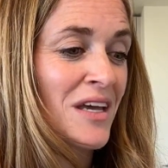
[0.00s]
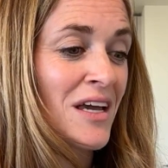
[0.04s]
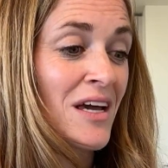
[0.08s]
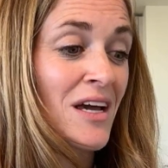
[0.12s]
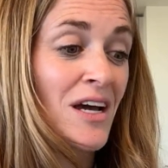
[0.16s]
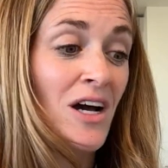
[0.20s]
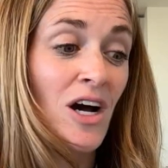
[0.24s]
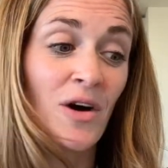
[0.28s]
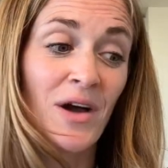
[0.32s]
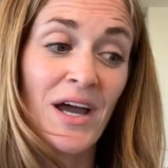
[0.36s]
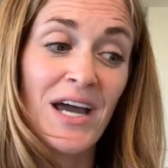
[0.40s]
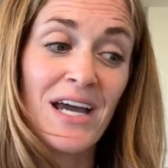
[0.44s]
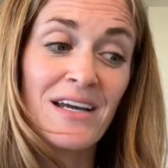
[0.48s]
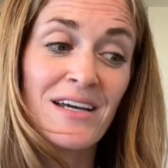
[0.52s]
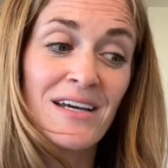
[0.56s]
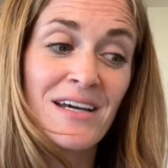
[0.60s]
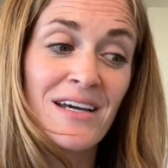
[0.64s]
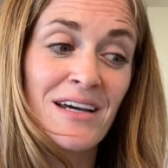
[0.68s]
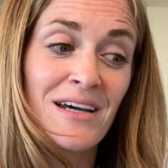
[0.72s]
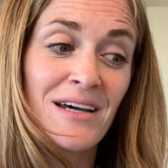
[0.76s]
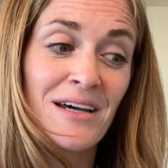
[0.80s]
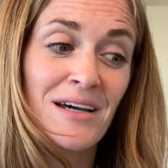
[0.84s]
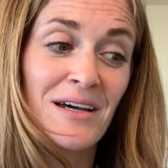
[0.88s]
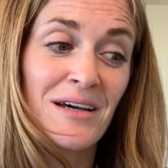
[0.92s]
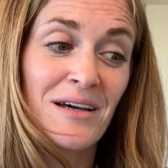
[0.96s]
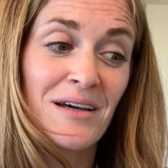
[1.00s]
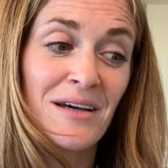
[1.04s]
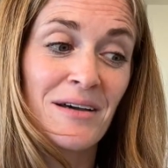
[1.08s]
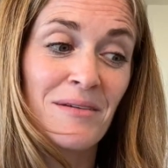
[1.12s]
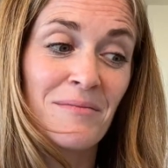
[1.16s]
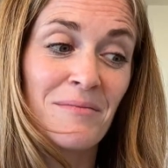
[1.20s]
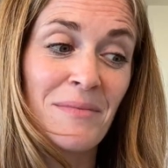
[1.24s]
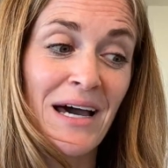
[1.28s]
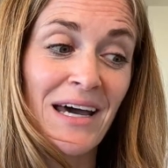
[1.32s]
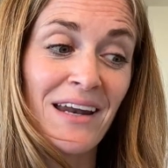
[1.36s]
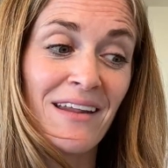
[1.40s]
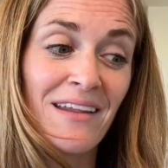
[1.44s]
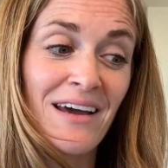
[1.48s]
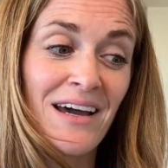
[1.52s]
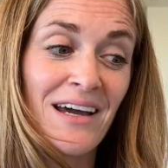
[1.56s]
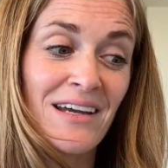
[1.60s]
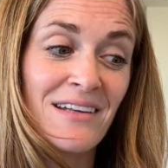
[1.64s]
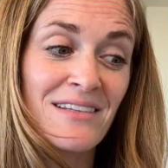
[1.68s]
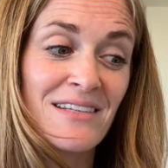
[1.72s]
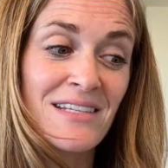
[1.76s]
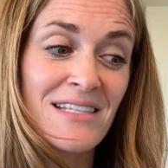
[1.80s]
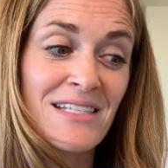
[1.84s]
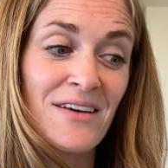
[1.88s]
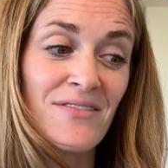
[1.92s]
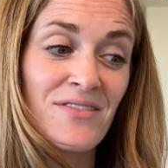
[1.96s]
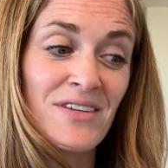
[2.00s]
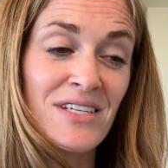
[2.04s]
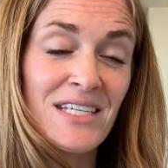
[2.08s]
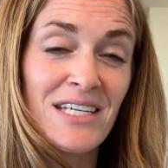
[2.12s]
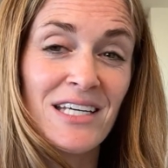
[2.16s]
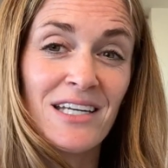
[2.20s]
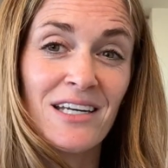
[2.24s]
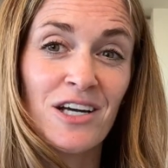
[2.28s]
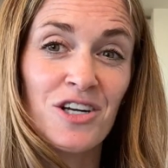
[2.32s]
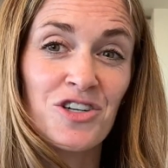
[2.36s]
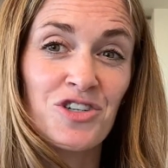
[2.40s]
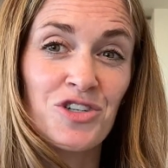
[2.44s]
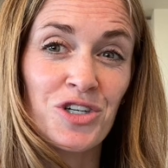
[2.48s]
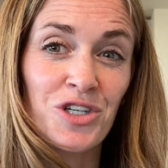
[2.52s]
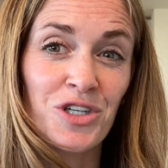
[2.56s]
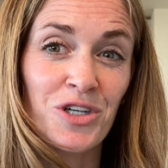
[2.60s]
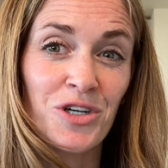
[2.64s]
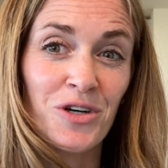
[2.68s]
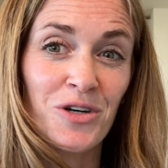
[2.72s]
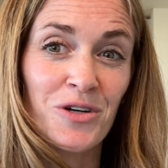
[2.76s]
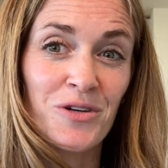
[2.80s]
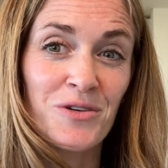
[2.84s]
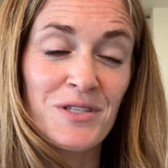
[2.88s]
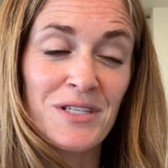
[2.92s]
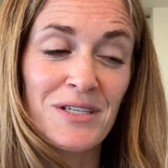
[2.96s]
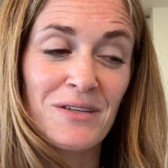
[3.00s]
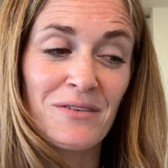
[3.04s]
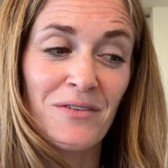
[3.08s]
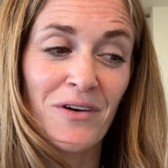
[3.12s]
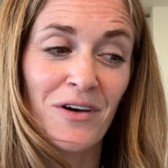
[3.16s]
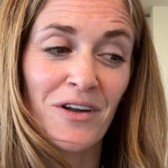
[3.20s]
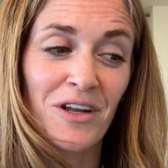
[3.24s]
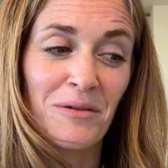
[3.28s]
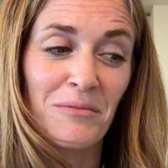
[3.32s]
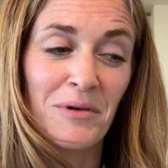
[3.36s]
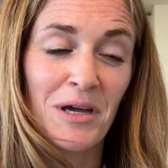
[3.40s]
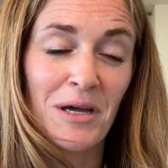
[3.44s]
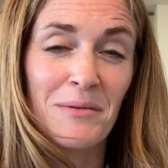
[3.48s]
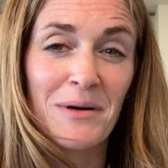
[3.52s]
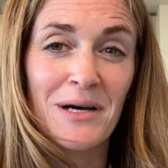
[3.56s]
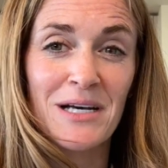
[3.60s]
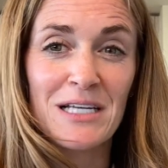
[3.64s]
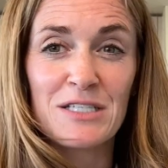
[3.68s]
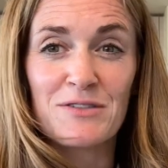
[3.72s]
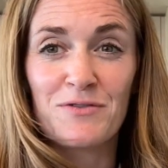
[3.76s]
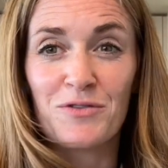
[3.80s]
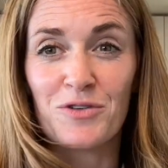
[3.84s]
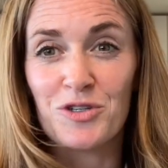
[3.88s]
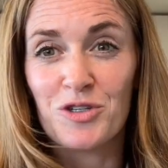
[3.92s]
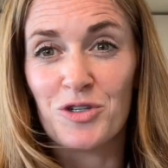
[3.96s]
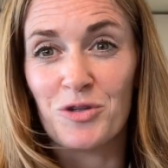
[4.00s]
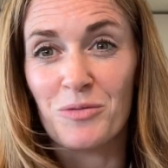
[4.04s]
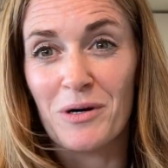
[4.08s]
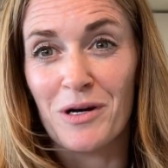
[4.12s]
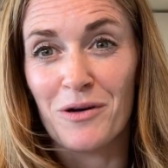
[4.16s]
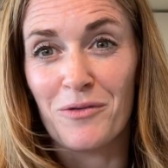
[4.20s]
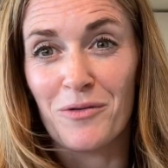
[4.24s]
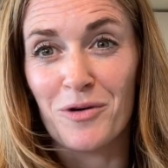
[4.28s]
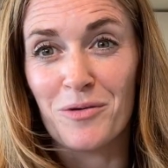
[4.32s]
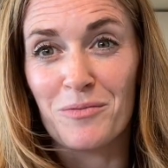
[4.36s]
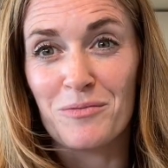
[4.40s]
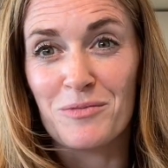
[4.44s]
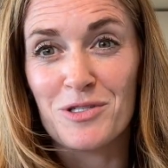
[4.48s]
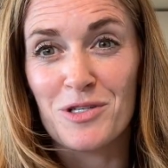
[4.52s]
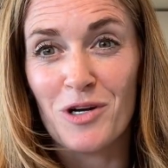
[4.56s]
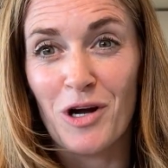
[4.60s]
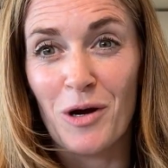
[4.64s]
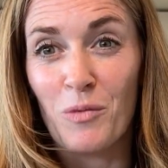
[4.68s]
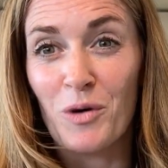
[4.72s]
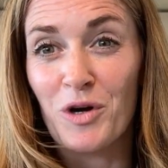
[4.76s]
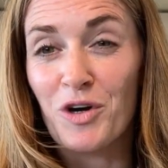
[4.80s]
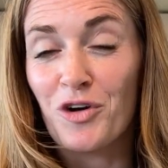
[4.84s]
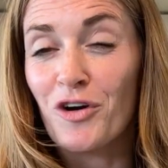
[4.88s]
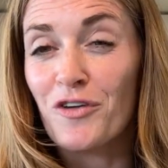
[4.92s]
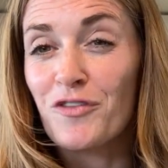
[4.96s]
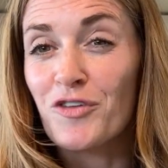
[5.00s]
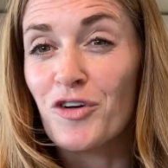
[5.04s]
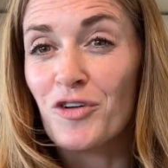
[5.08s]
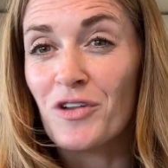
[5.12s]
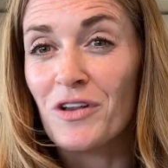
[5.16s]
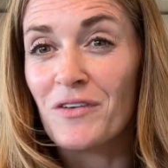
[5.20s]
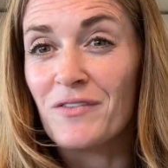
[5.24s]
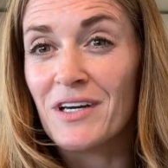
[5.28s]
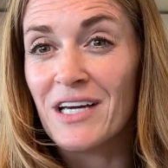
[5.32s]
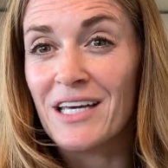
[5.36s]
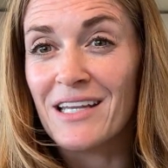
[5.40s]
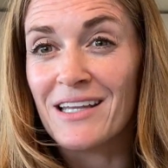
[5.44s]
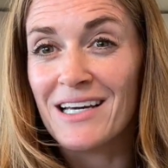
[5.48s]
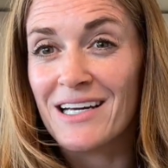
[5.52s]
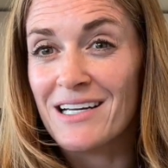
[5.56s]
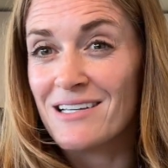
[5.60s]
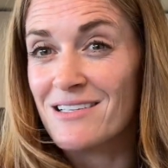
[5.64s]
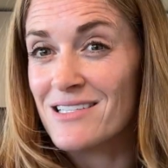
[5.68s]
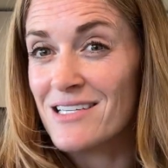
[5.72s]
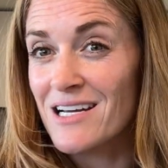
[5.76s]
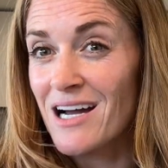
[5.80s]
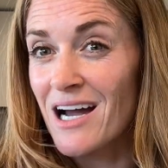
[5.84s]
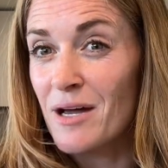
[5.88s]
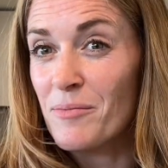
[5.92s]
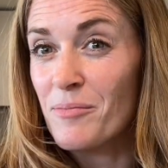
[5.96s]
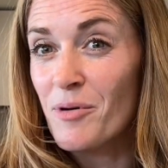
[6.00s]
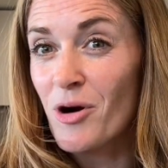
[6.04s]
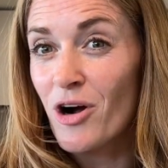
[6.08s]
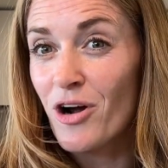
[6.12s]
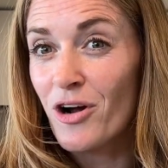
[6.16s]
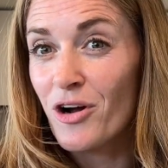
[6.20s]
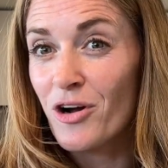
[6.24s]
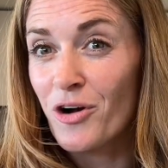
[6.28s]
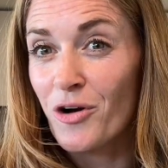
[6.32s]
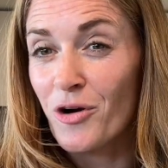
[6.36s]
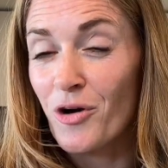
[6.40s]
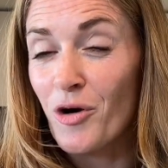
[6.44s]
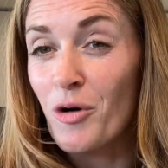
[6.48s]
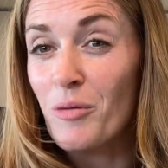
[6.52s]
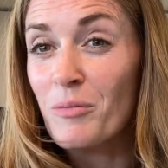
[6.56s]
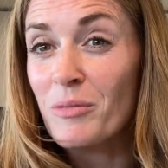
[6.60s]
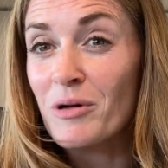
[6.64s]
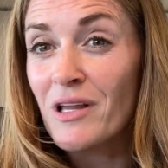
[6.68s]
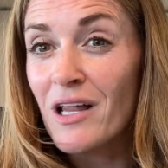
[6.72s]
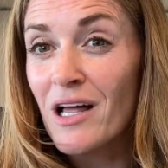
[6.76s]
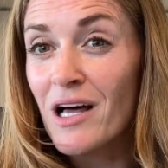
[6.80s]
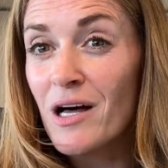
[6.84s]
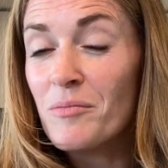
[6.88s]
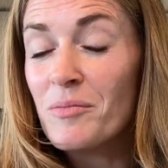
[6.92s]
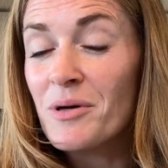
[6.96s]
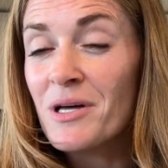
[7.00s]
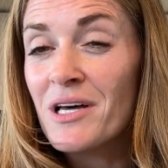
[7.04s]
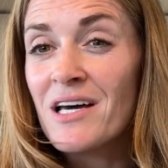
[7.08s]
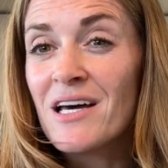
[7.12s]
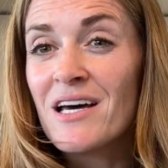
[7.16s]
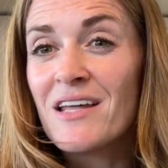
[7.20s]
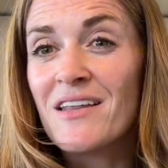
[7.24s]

Okay, Madeline, 1,700 euros in Valdebebas for 2 bedrooms. I wonder if you're living in like a Sky Park or Home Club.